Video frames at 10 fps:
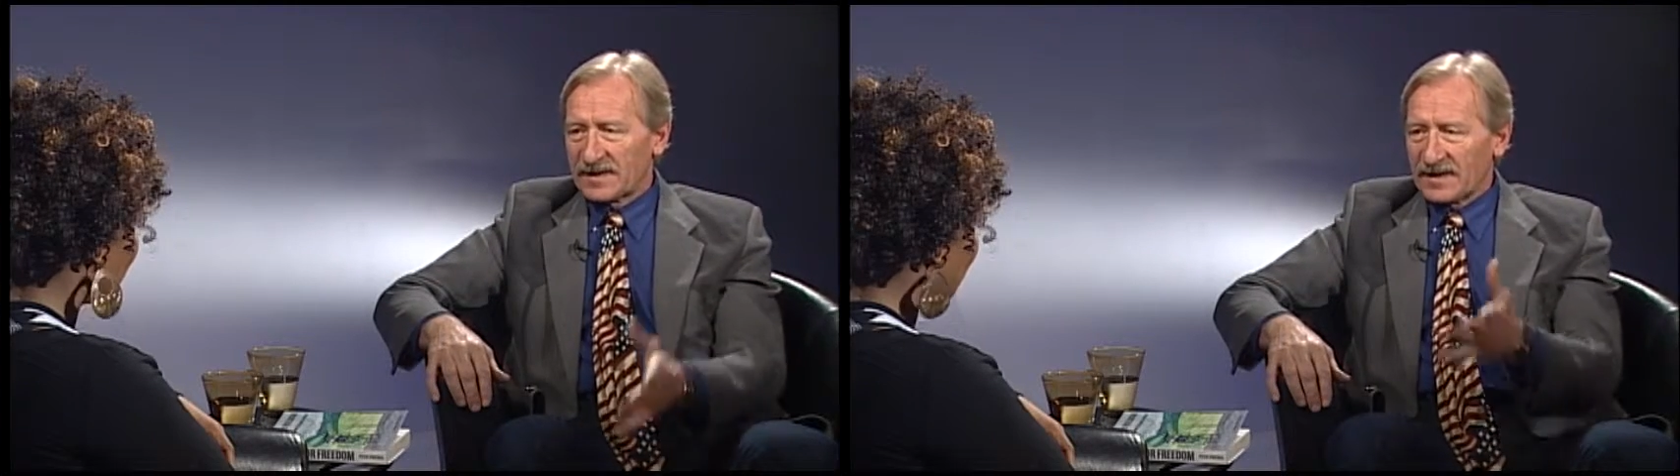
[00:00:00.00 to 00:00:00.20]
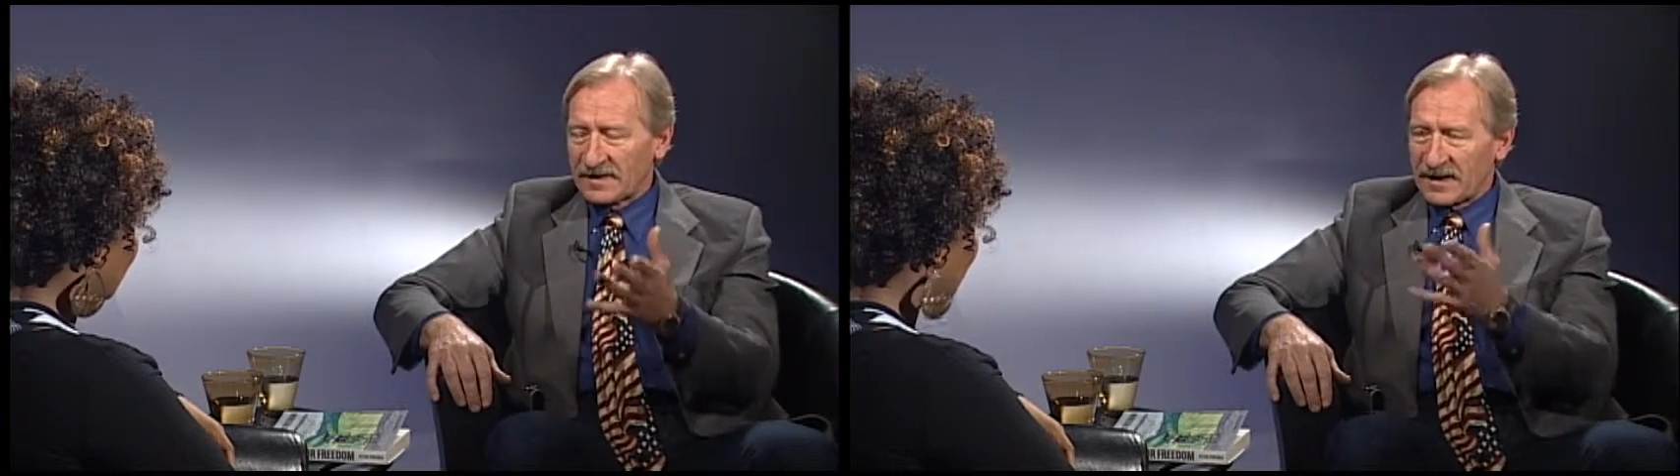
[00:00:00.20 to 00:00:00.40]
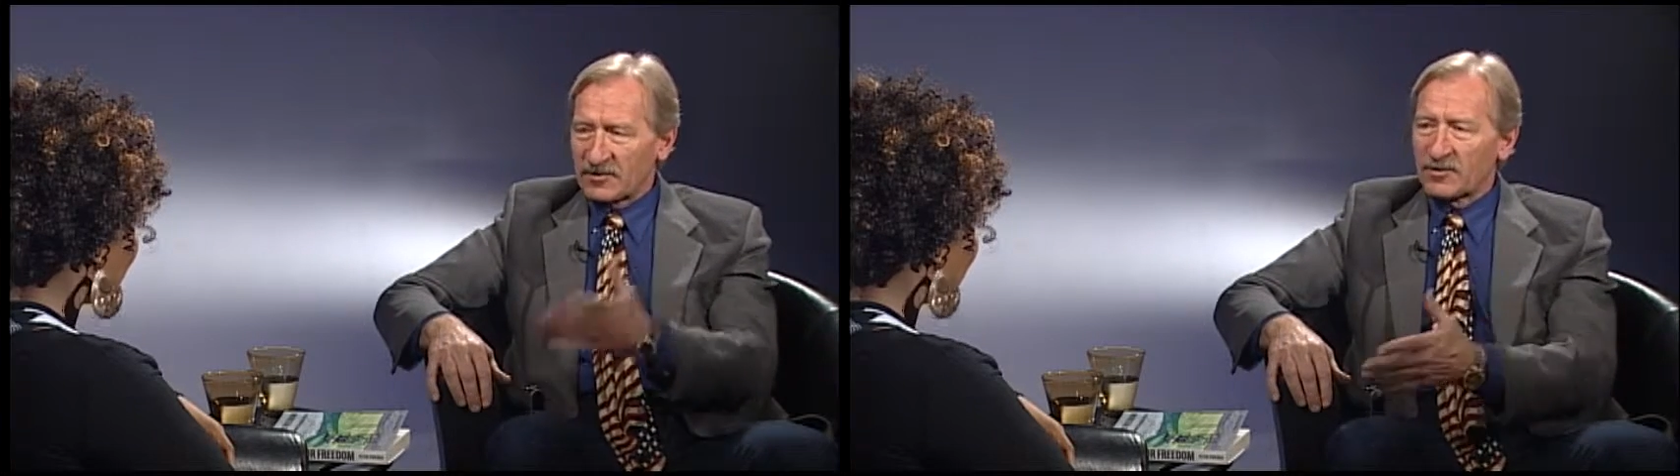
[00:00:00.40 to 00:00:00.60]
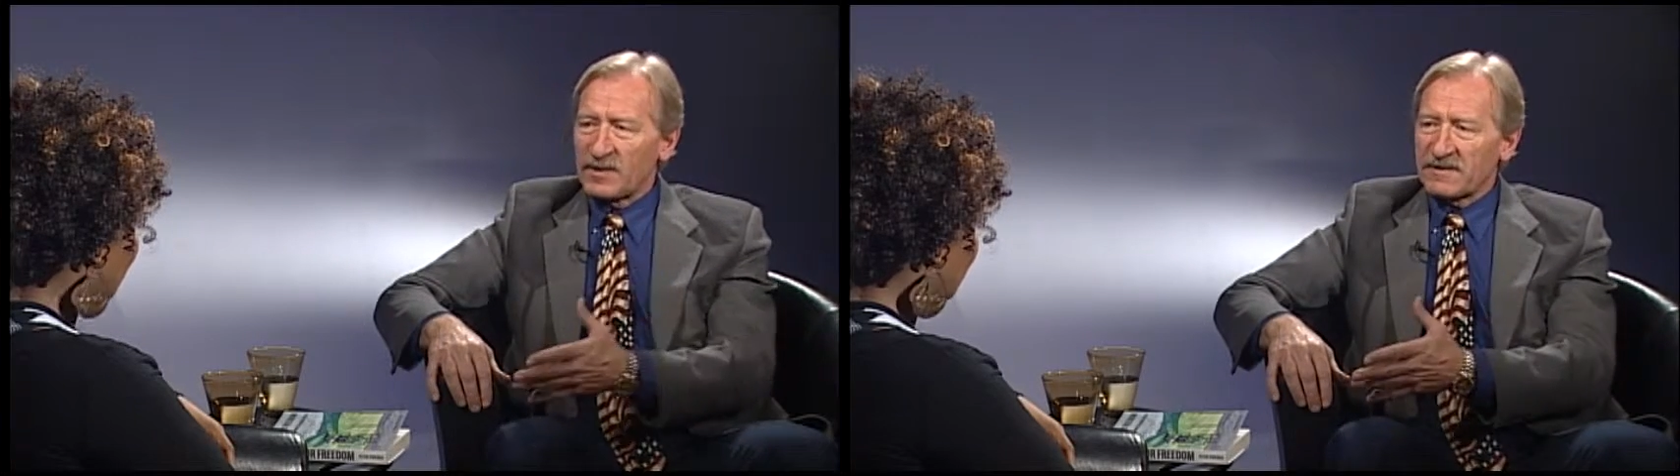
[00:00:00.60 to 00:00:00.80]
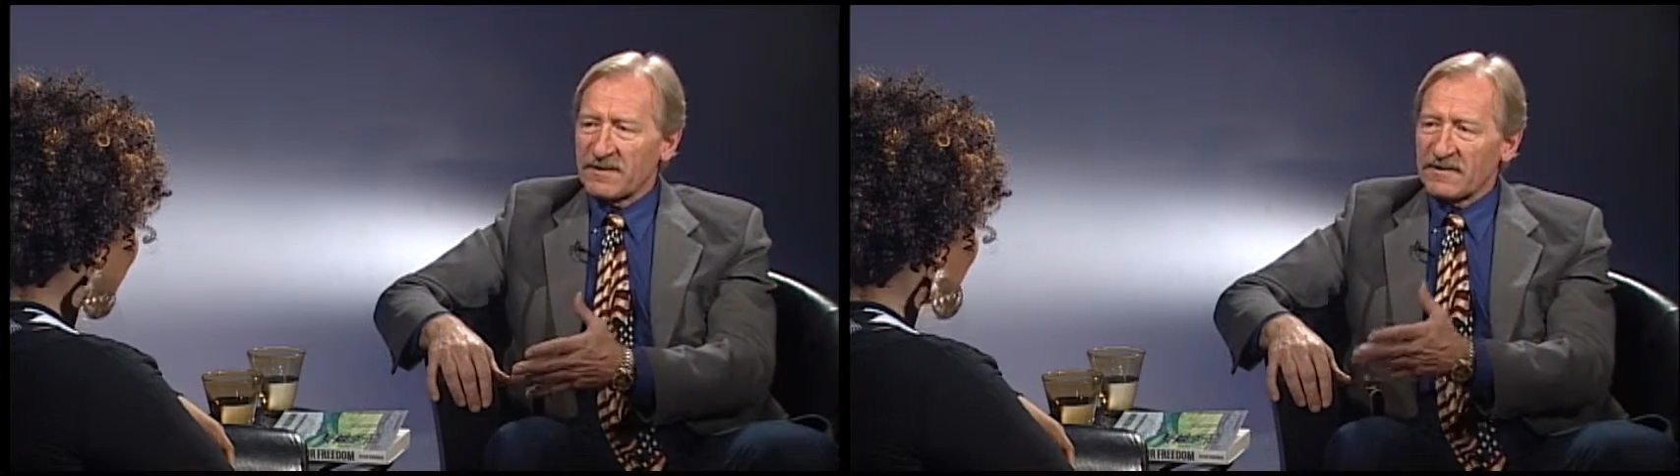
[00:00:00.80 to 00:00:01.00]
And I told
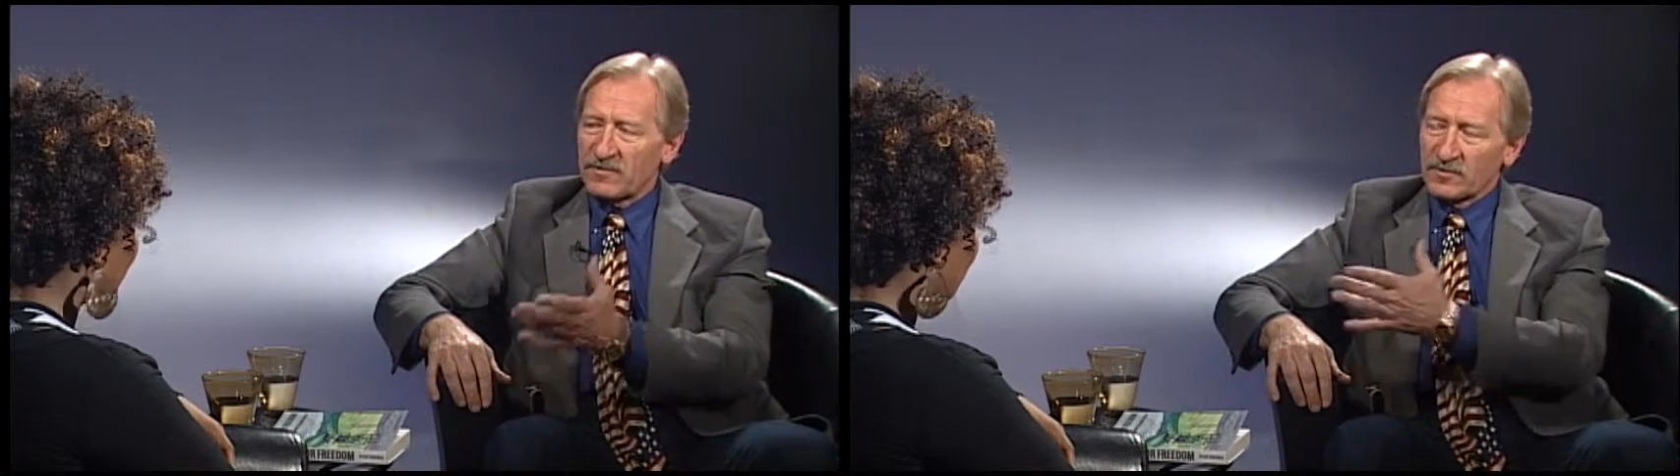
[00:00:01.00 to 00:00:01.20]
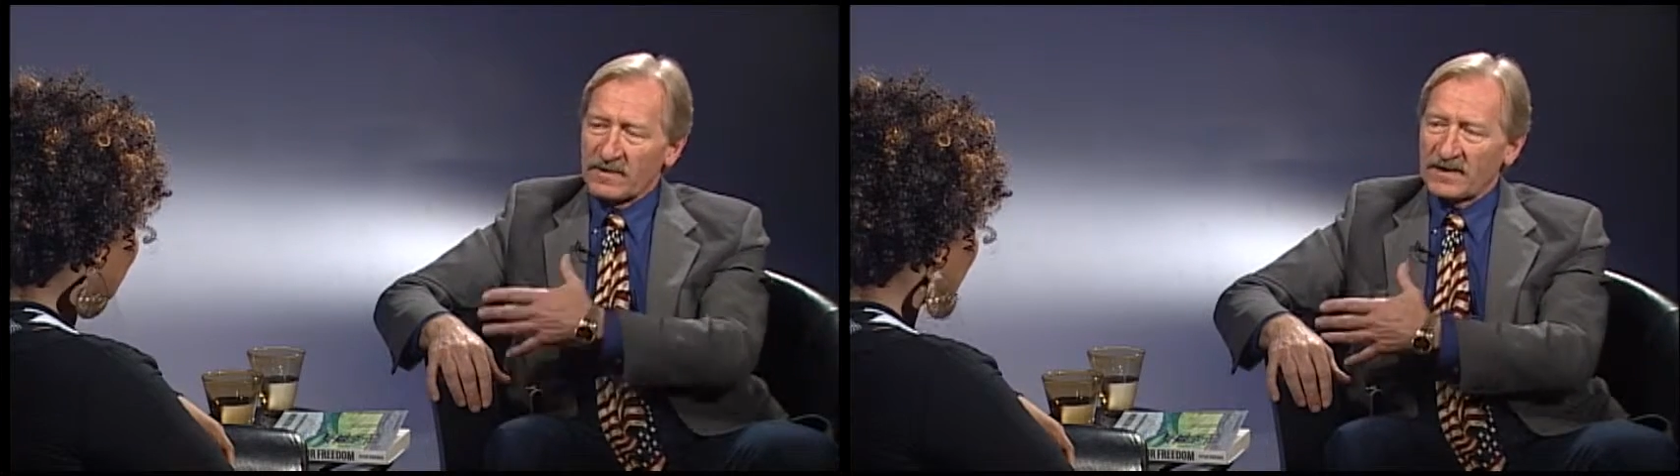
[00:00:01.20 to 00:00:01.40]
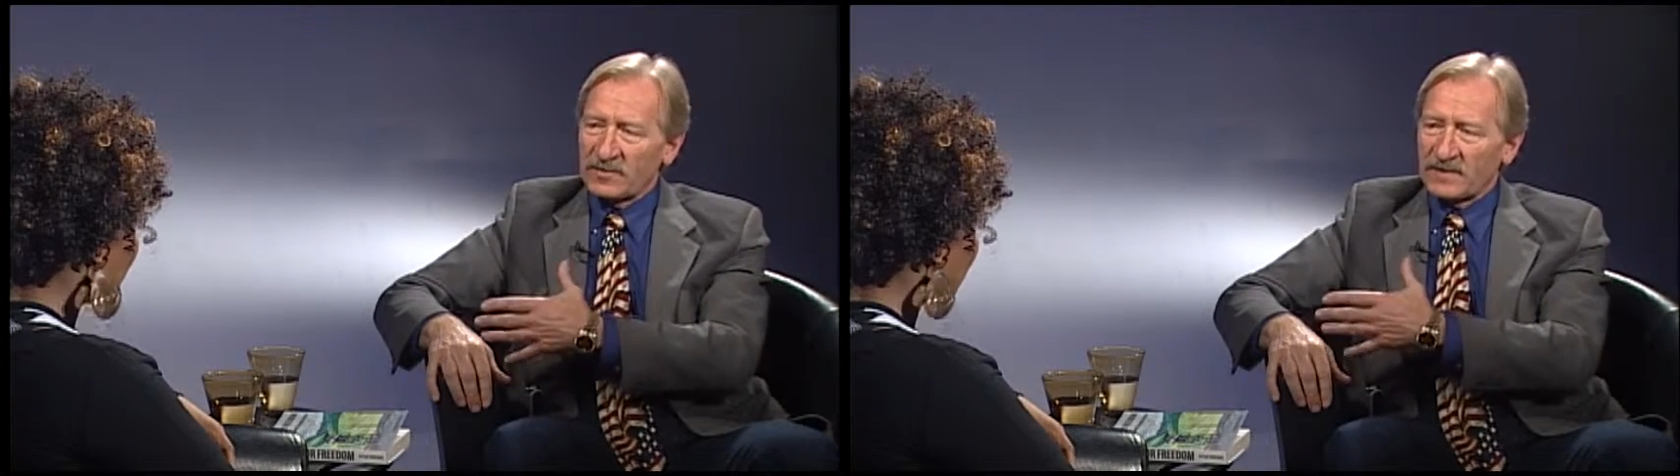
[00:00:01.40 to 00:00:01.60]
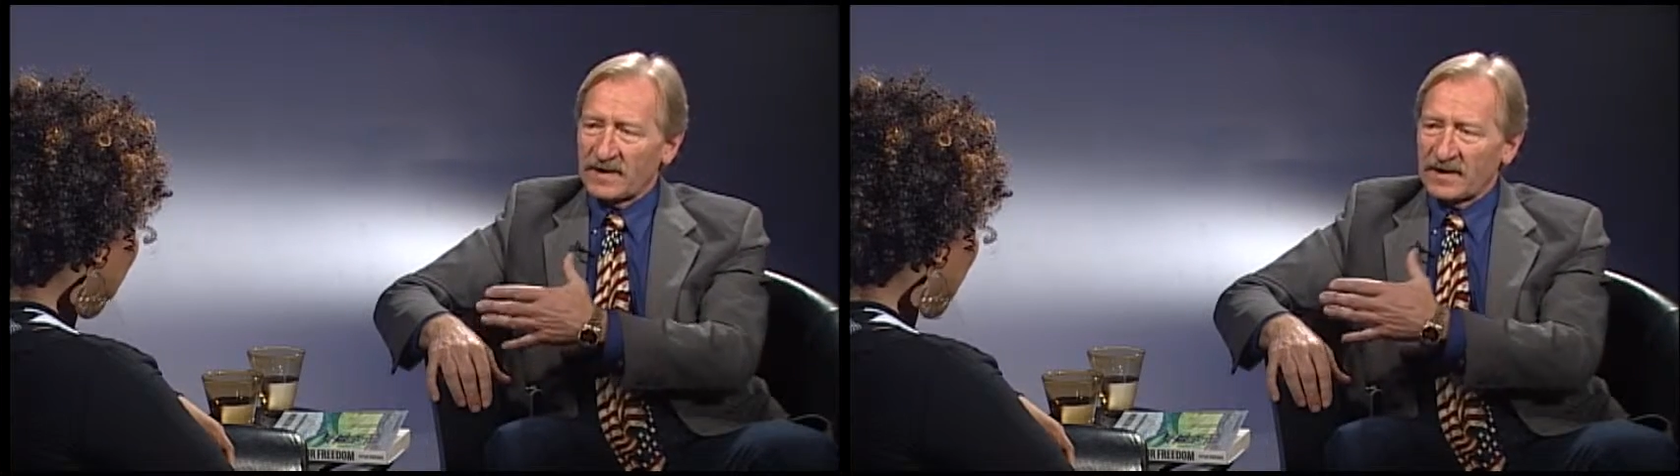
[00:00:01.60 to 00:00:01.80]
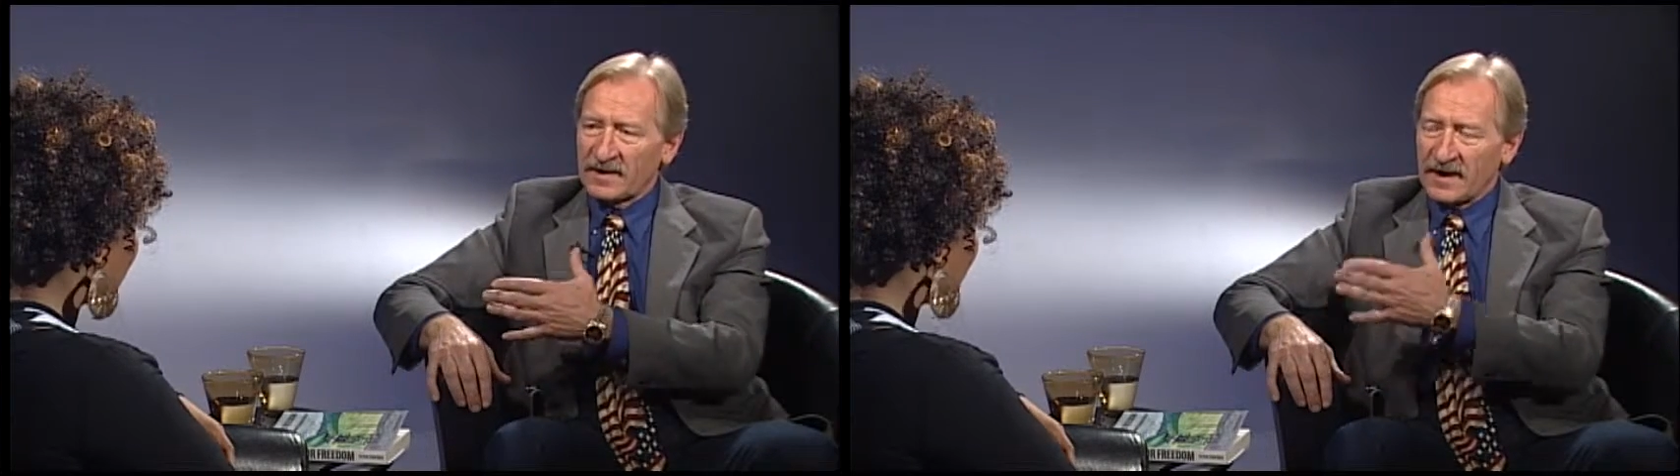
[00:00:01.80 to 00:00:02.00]
my wife to wait over here.